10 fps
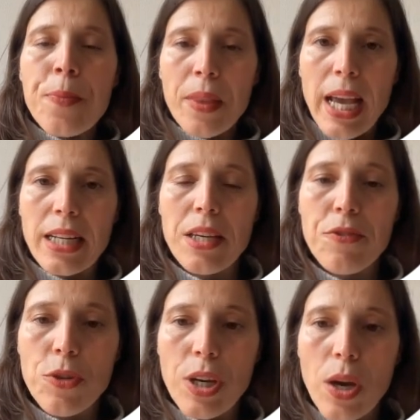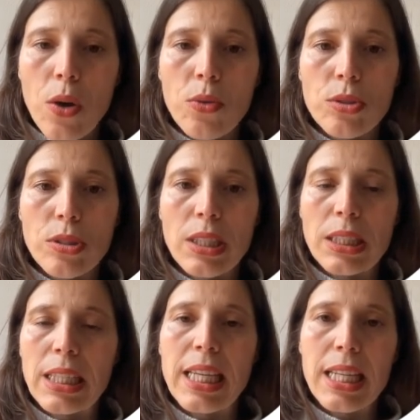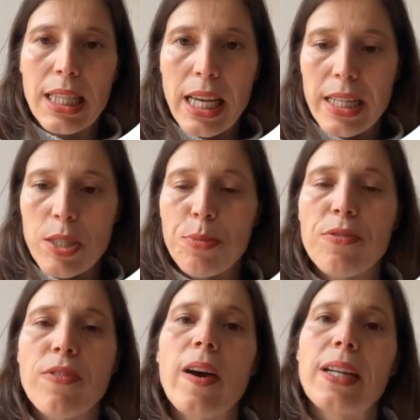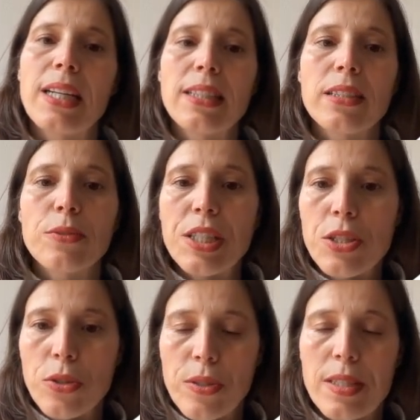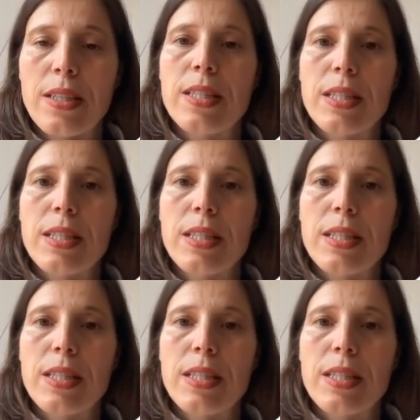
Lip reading: And if you go to the link that is provided in the resources,